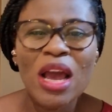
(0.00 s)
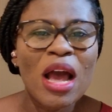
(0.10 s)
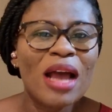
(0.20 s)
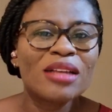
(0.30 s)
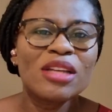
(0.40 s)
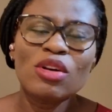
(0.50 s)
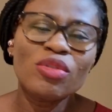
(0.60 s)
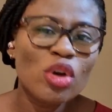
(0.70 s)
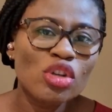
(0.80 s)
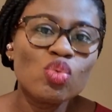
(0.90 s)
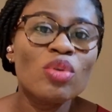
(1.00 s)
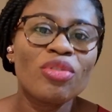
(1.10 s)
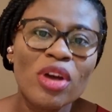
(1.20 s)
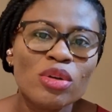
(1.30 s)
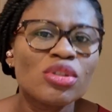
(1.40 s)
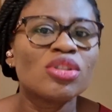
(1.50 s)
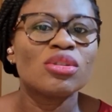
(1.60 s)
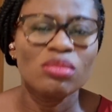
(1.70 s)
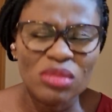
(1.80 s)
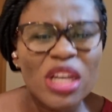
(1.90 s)
And then of course we felt
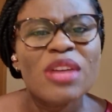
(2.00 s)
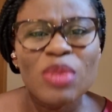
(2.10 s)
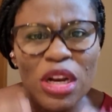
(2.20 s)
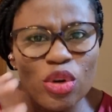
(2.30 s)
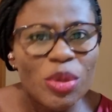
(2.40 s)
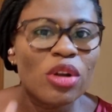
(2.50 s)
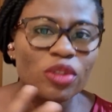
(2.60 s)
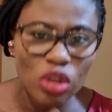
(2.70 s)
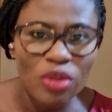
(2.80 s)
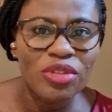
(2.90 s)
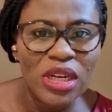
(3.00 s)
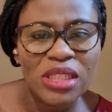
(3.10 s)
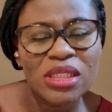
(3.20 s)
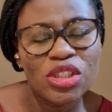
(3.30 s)
a little bit of toughness.